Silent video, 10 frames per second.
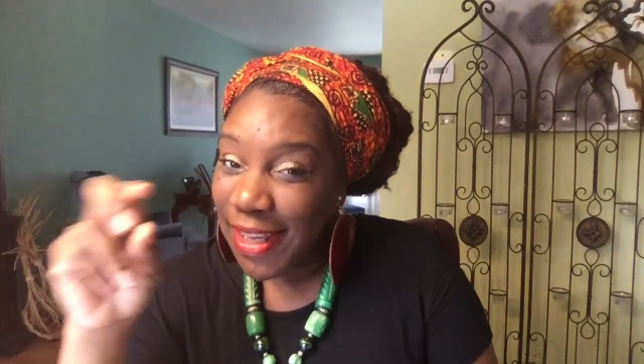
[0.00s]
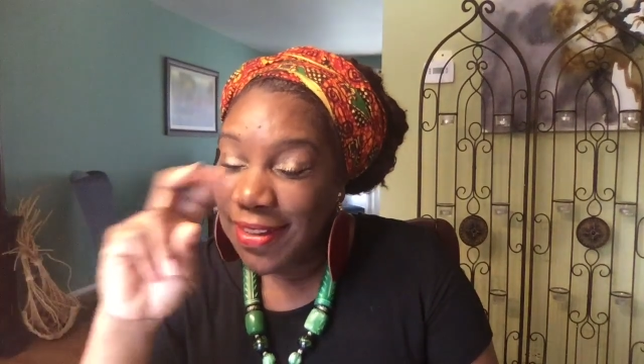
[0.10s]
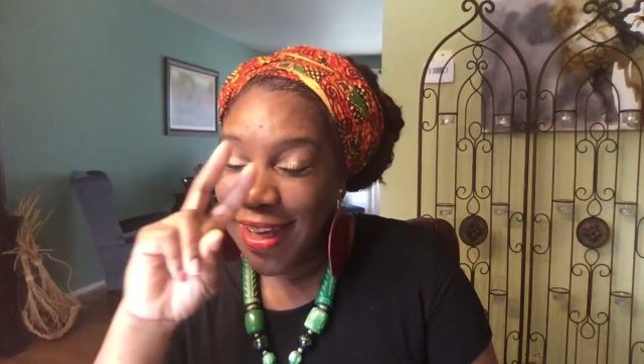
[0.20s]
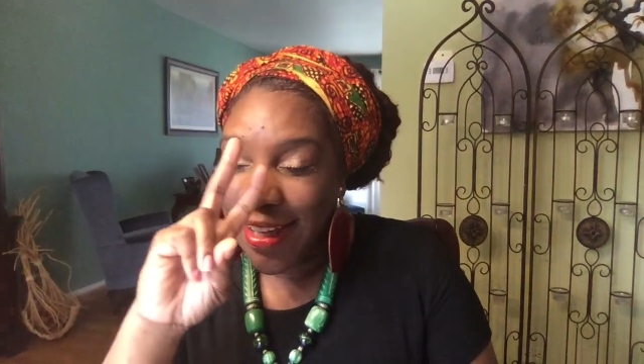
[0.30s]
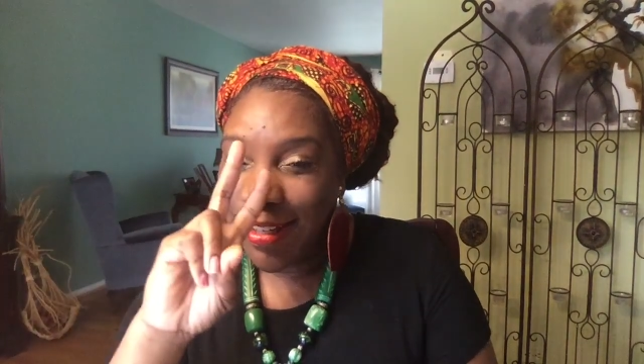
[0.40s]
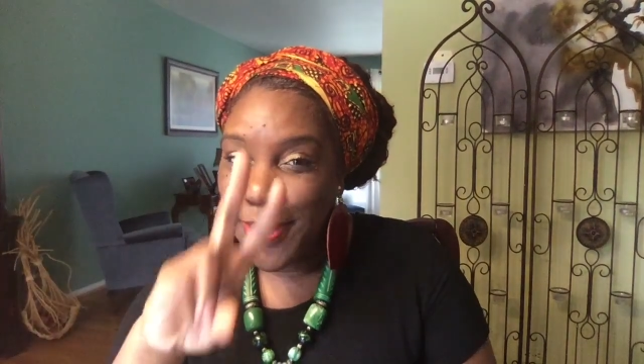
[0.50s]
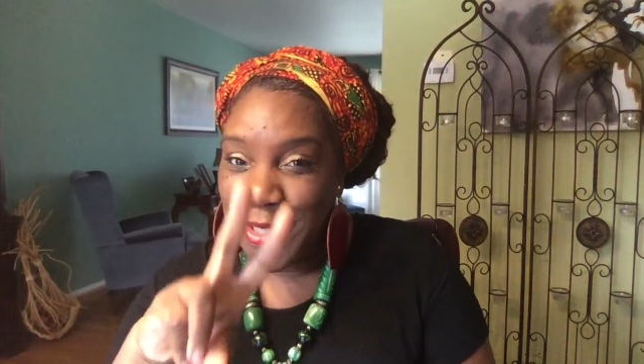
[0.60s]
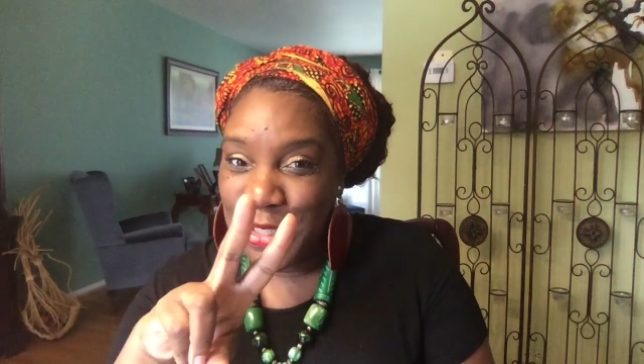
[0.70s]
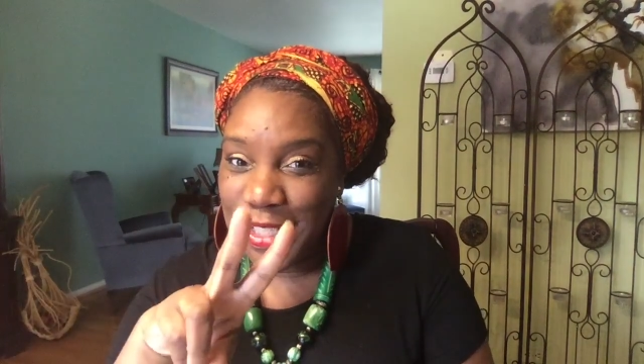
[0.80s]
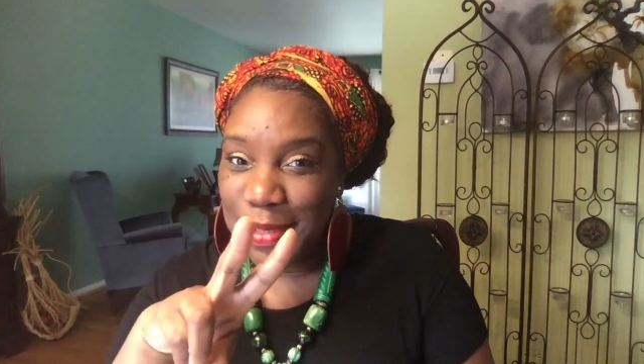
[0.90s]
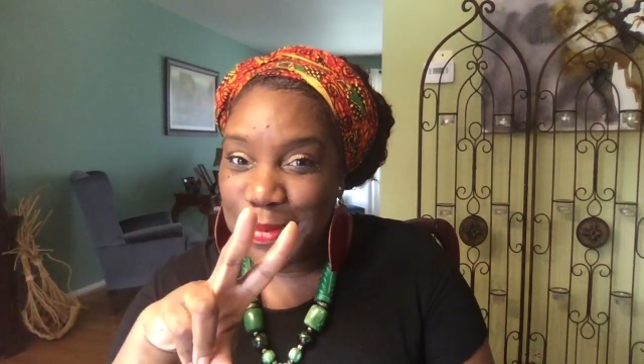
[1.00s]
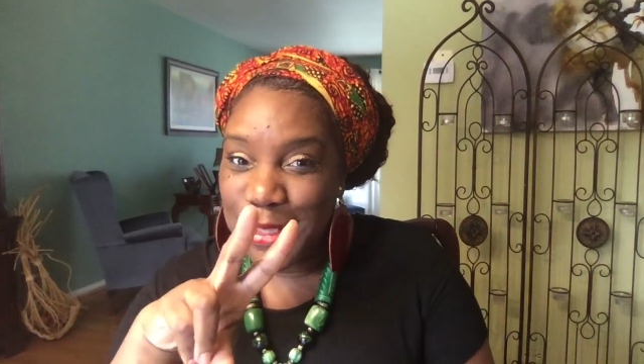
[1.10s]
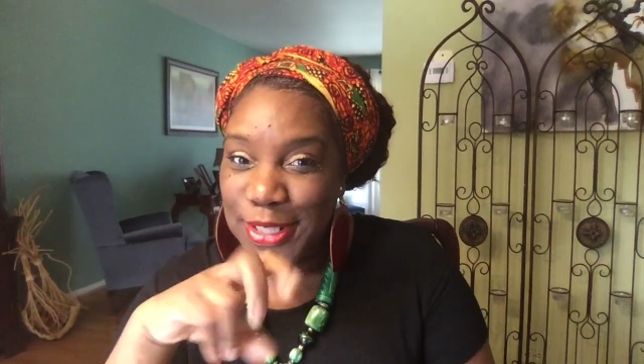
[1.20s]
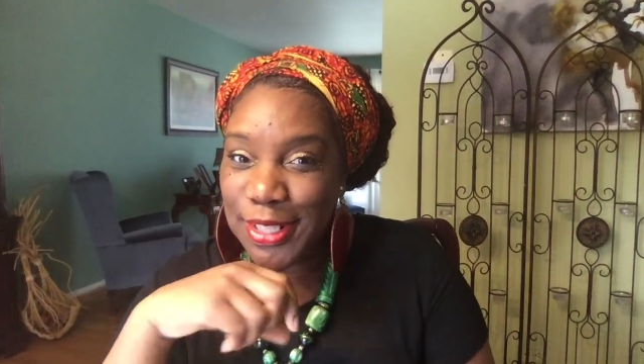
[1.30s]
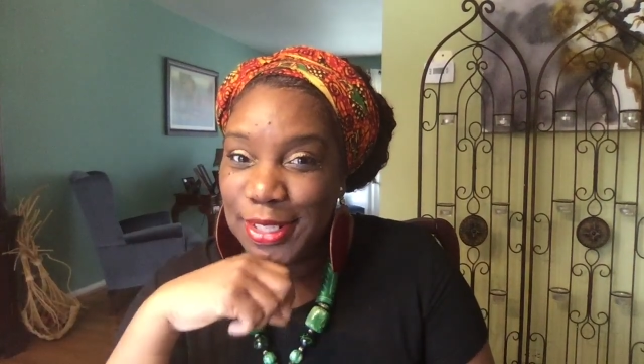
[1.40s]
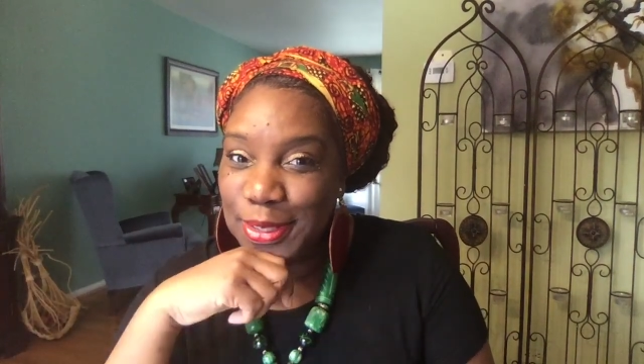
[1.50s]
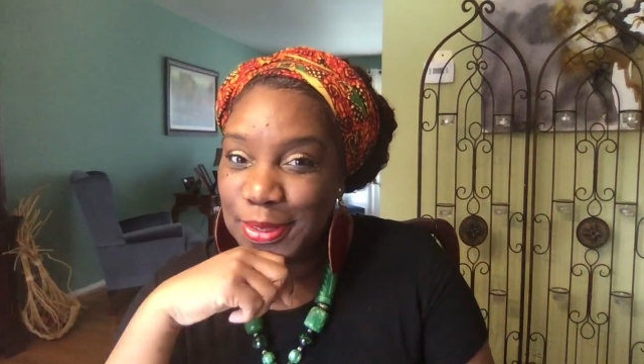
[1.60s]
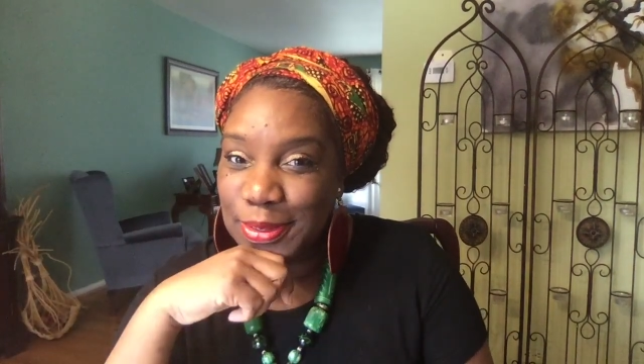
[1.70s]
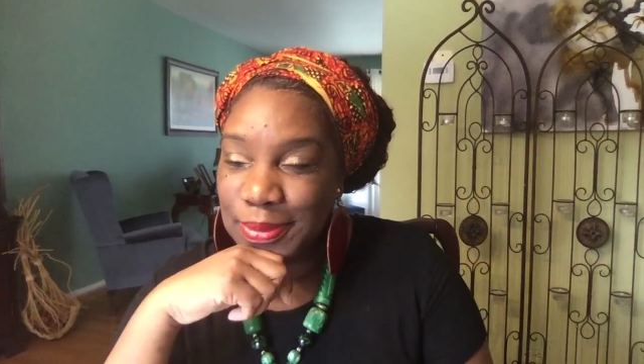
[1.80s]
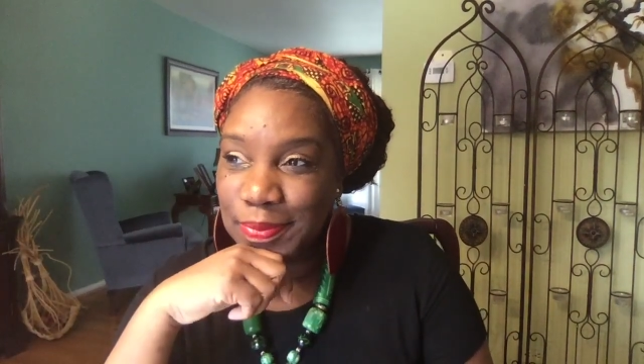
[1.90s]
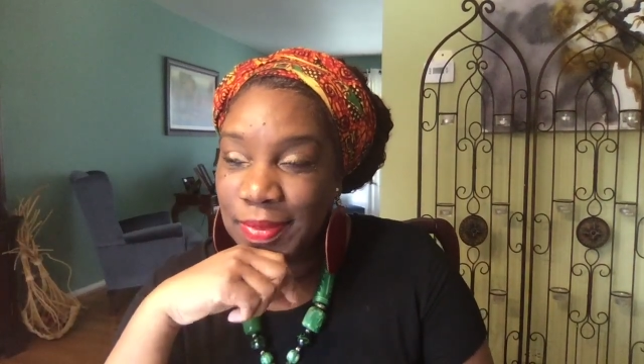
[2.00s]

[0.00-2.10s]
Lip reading: Okay, question number two.